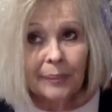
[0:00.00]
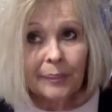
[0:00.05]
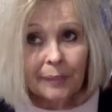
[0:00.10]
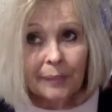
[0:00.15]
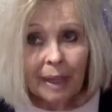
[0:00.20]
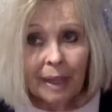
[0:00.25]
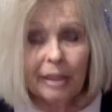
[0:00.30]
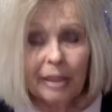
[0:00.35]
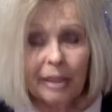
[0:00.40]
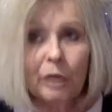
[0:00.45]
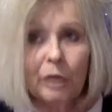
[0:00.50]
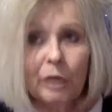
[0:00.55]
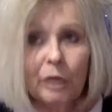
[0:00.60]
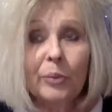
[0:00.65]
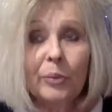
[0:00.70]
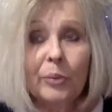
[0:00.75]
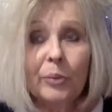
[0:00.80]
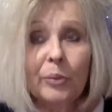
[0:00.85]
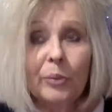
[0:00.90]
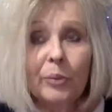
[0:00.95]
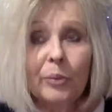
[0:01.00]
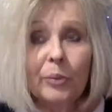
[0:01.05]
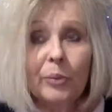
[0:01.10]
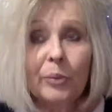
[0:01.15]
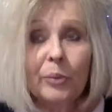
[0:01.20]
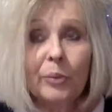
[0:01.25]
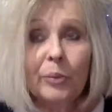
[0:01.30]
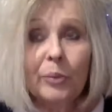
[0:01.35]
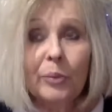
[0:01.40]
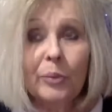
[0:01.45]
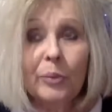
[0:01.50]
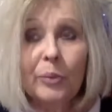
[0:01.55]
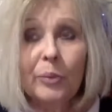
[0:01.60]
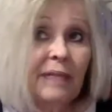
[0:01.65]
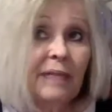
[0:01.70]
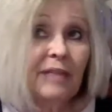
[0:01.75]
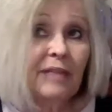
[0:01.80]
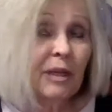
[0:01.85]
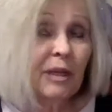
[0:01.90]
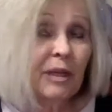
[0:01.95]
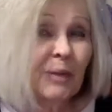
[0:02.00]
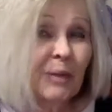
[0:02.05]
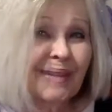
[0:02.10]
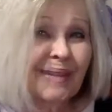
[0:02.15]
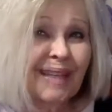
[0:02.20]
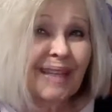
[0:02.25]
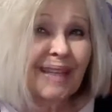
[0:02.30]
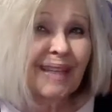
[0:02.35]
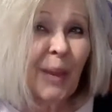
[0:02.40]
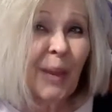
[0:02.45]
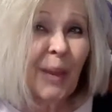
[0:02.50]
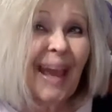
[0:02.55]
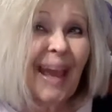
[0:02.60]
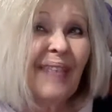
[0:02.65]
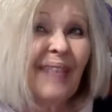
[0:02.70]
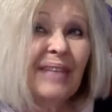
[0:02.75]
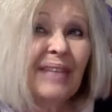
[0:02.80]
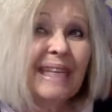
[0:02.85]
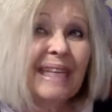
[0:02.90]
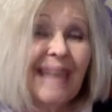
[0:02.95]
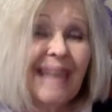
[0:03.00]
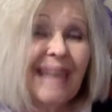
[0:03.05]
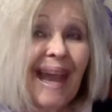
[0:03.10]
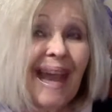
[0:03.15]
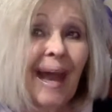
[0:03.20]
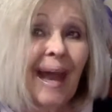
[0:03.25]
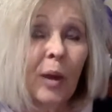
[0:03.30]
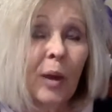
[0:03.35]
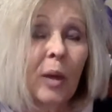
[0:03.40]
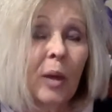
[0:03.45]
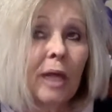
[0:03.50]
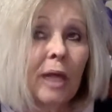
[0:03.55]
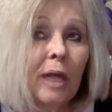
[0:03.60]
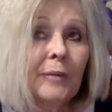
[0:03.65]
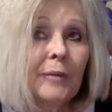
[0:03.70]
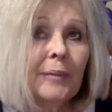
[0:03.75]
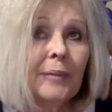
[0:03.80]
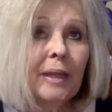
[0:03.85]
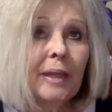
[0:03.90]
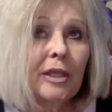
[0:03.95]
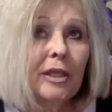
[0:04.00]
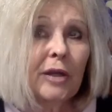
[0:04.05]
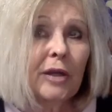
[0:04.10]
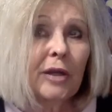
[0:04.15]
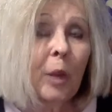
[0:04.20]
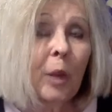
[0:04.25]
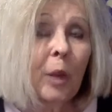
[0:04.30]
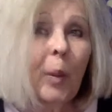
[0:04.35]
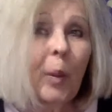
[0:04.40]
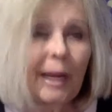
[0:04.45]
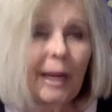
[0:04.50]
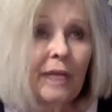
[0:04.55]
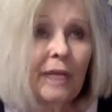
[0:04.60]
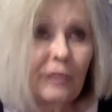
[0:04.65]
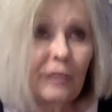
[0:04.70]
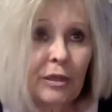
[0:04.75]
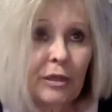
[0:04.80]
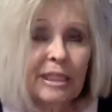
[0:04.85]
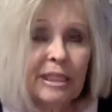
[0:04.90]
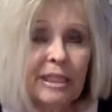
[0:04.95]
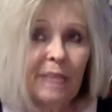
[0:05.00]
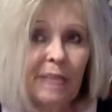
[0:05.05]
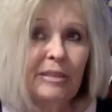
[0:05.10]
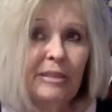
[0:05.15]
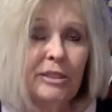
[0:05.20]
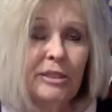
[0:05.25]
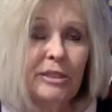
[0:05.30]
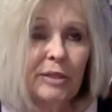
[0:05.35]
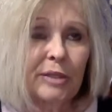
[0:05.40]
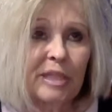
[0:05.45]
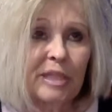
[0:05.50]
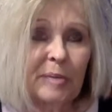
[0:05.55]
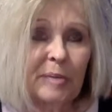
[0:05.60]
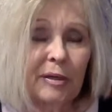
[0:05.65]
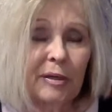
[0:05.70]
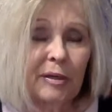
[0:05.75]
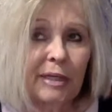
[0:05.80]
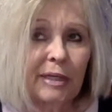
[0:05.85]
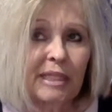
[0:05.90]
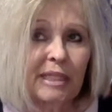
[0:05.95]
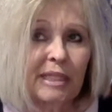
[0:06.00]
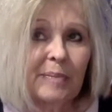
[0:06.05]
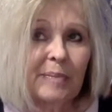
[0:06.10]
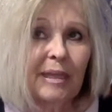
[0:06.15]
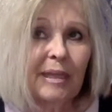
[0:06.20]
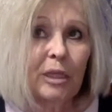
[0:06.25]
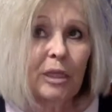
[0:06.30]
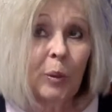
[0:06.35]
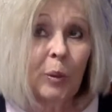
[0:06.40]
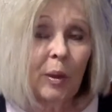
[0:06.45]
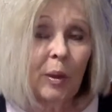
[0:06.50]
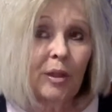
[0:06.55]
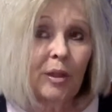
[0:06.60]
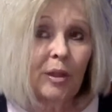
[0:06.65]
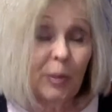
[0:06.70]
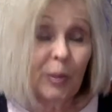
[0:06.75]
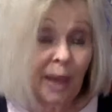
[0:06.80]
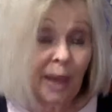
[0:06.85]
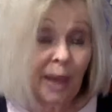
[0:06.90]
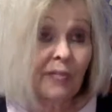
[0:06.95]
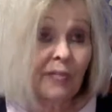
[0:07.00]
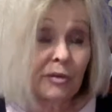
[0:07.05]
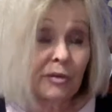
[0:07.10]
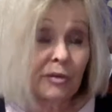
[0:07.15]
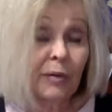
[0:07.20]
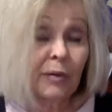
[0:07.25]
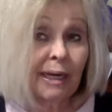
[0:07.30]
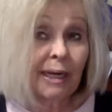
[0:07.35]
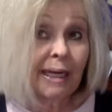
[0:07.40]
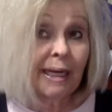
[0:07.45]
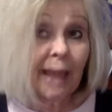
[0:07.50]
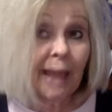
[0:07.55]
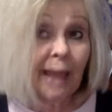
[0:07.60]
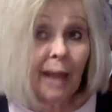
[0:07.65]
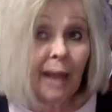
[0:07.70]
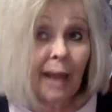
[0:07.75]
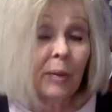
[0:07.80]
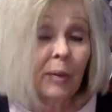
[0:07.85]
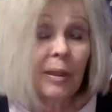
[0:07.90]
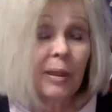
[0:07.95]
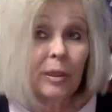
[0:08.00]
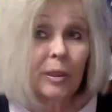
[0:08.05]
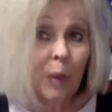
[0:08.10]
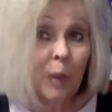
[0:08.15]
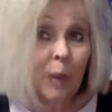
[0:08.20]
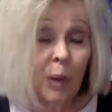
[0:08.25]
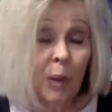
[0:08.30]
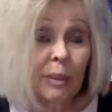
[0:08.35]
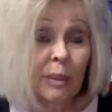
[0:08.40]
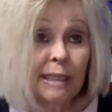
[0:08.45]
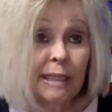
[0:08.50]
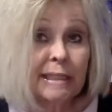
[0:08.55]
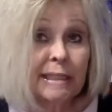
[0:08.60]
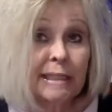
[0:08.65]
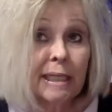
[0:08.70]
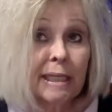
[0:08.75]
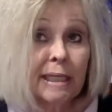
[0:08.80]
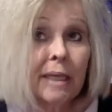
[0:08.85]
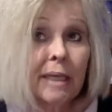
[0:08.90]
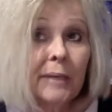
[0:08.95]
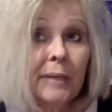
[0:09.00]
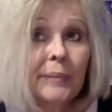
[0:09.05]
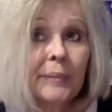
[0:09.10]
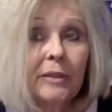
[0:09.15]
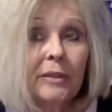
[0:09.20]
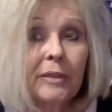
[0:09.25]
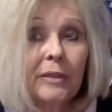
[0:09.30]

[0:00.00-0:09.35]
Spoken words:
And when you really believe that you have it now, you're not waiting for it to come into your experience, but you have it right now, you own it, you